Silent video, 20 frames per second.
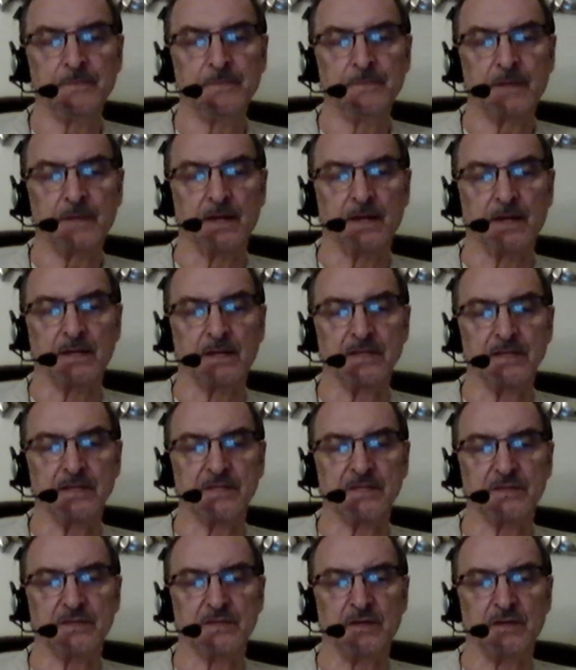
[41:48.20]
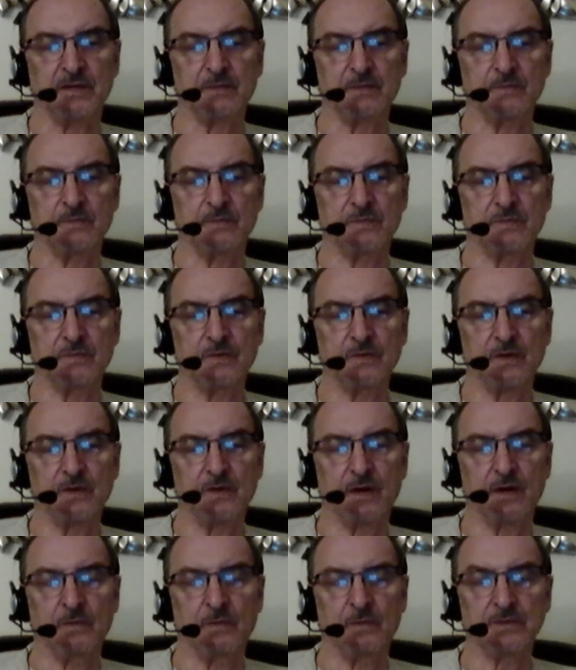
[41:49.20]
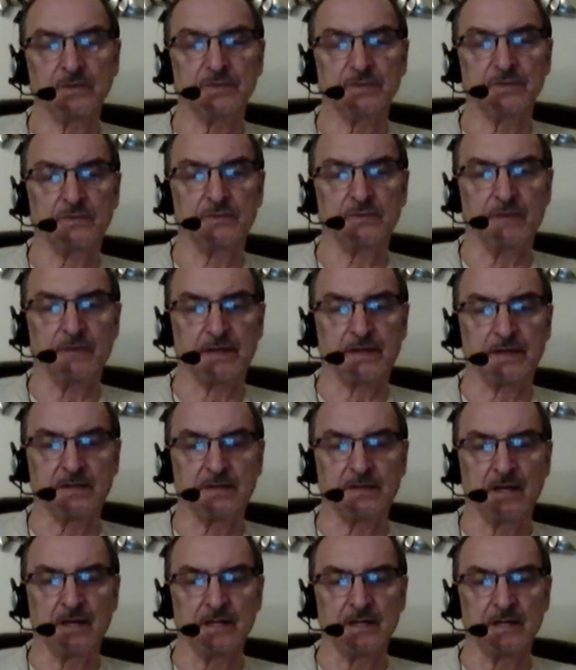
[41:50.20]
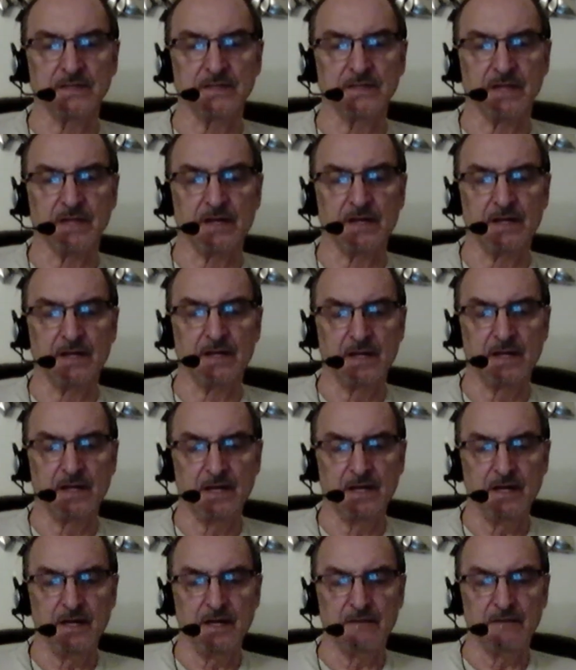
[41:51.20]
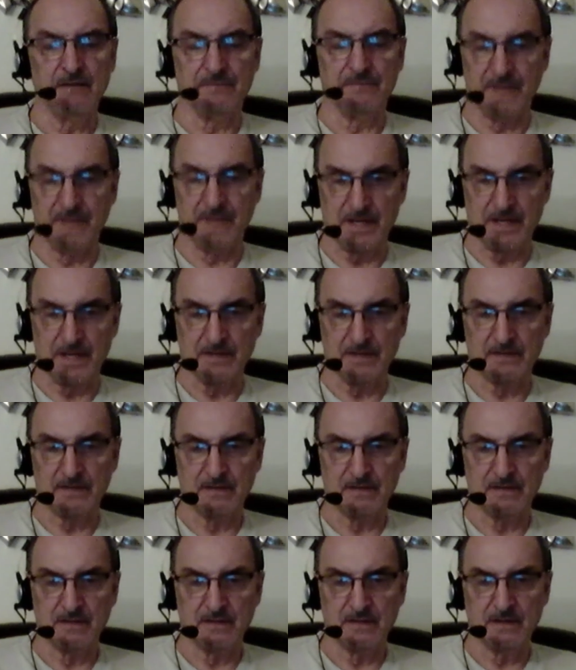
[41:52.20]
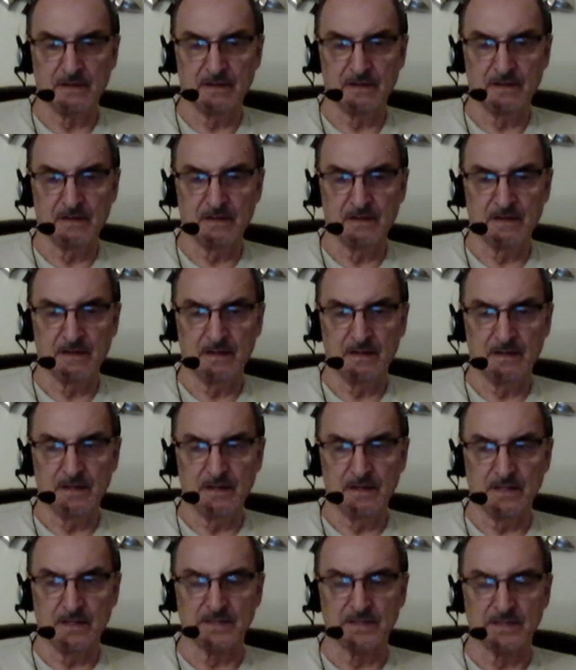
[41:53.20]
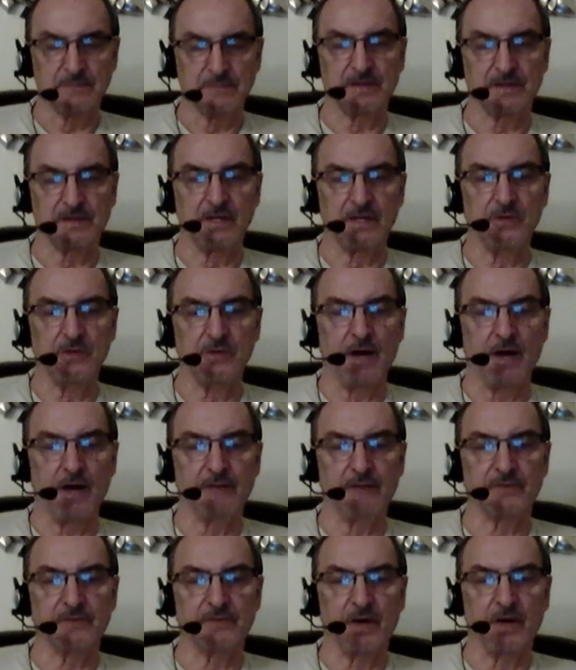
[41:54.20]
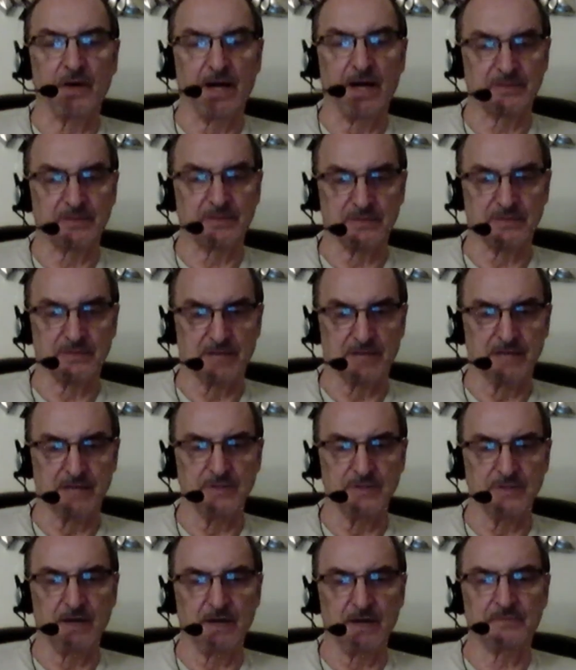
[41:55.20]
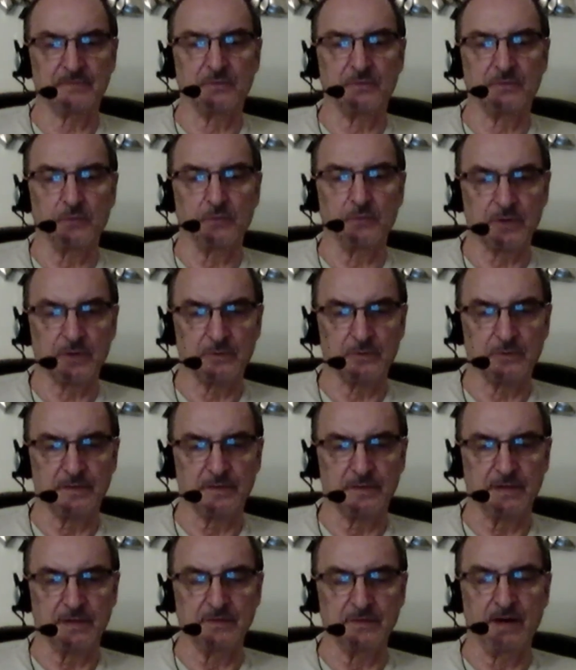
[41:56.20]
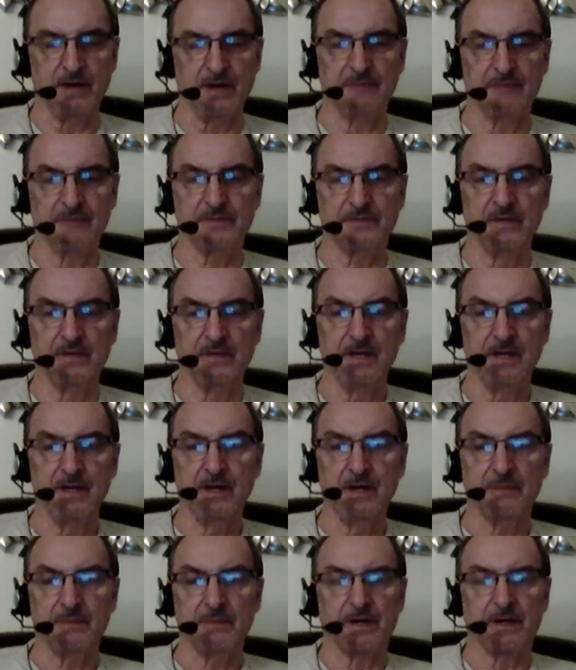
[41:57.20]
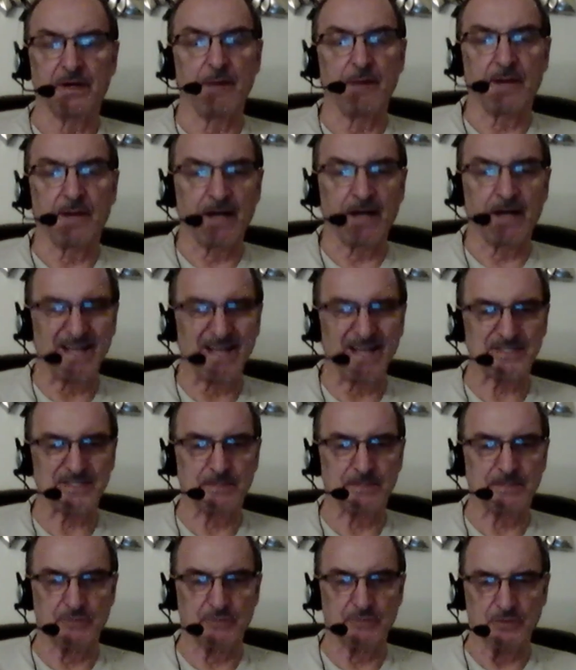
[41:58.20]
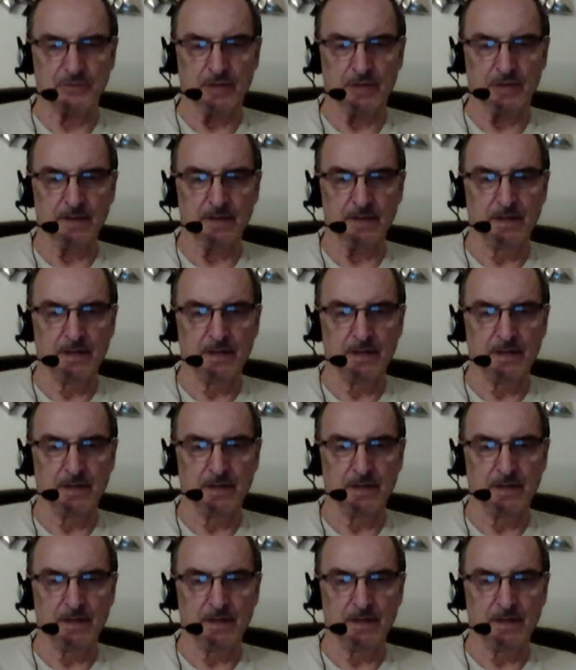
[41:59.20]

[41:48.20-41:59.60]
And I said to him, I want you to recognize that faith is something that you have to exercise. You have to work with it. You have to become accustomed to it.